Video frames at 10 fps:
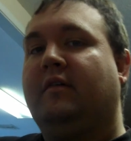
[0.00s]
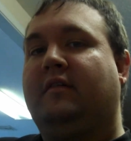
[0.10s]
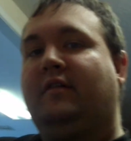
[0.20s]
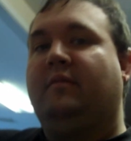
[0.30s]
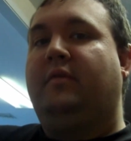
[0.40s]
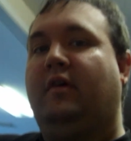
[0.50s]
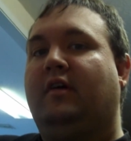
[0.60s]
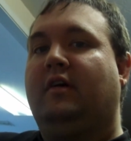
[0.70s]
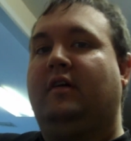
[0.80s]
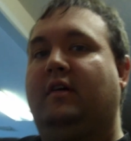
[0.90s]
owns a
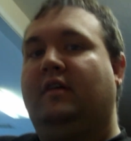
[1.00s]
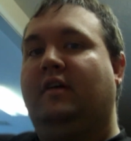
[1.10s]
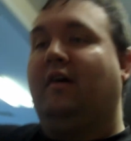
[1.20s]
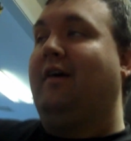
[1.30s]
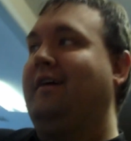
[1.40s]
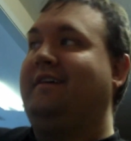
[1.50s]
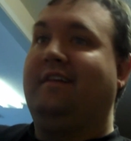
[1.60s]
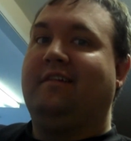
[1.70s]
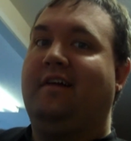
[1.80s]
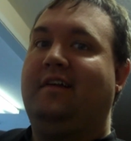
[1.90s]
computer or
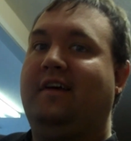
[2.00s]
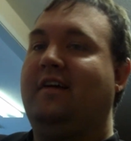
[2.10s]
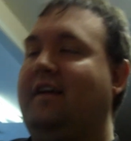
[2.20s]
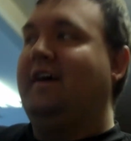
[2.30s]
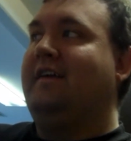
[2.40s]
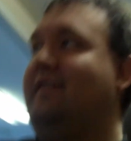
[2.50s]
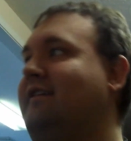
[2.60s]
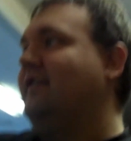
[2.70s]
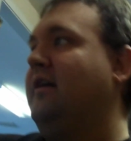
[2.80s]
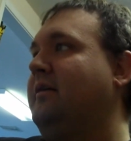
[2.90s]
gets on the internet
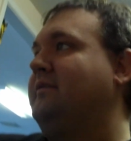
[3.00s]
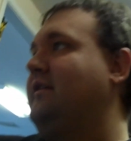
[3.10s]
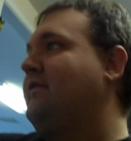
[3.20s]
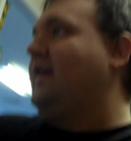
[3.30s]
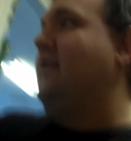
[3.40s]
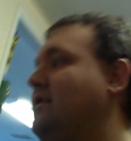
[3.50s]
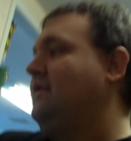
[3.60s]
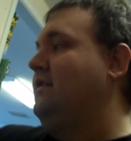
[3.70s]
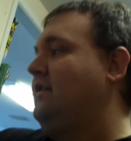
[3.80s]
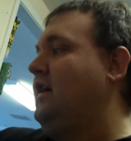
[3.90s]
knows that
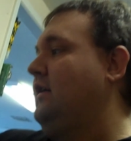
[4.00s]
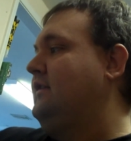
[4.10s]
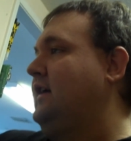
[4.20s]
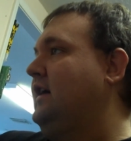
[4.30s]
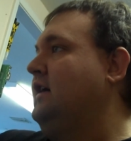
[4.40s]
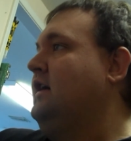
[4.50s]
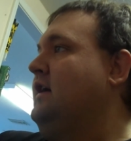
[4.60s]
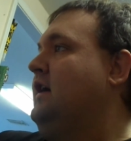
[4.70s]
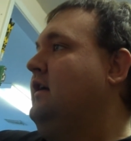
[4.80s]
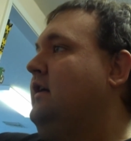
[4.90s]
viruses are out there.
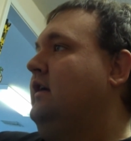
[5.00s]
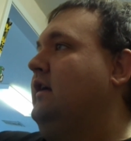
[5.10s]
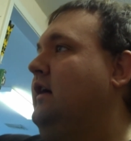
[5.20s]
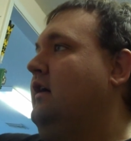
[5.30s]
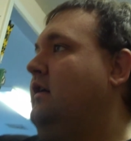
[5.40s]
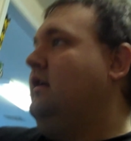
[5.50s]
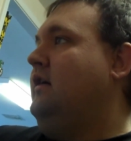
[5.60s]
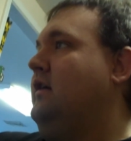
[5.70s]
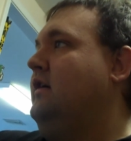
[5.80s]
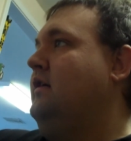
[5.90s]

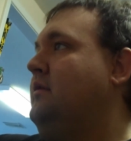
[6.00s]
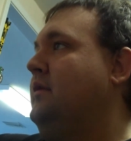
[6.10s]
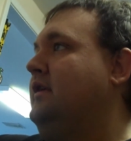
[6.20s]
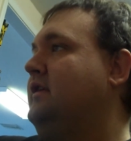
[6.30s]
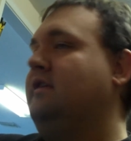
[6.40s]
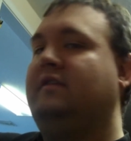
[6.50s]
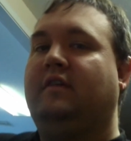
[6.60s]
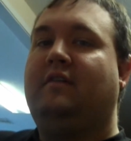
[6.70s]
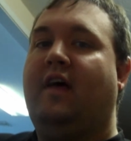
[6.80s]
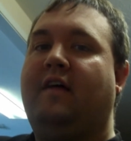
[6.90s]
But
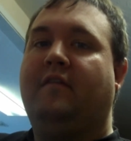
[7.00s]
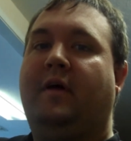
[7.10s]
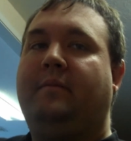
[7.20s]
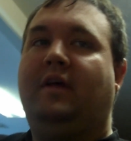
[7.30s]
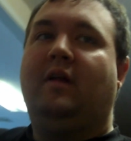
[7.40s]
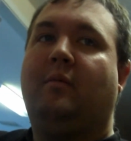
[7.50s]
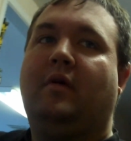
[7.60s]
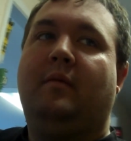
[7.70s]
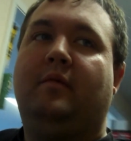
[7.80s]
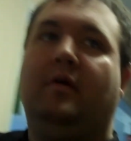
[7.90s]
just kind of an update on
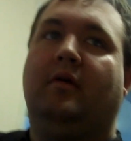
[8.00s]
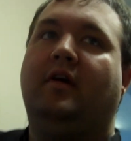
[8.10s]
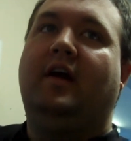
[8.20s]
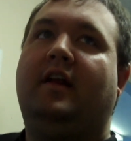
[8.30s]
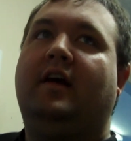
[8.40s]
what I'm doing right